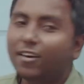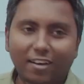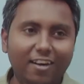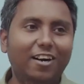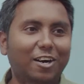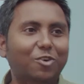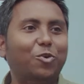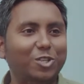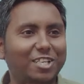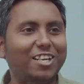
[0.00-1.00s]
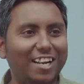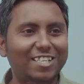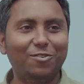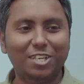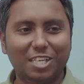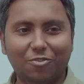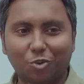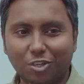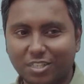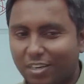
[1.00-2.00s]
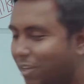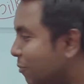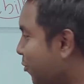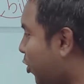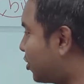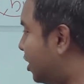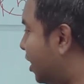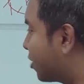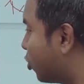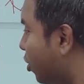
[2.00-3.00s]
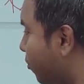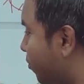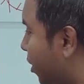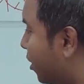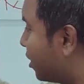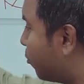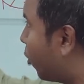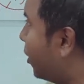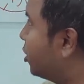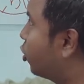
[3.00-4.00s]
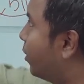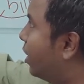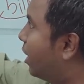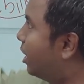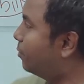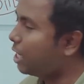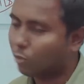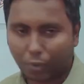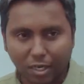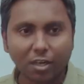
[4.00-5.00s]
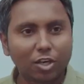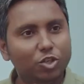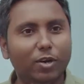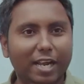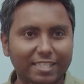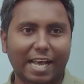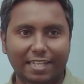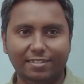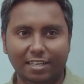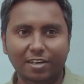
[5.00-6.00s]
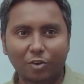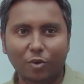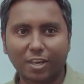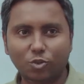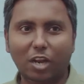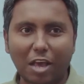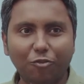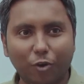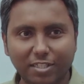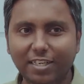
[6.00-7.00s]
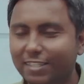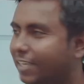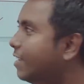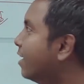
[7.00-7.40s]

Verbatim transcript: uh, question, relatively tough question. Because here though, uh, the moment you will eliminate one, you will get the answer. Okay, so life was easy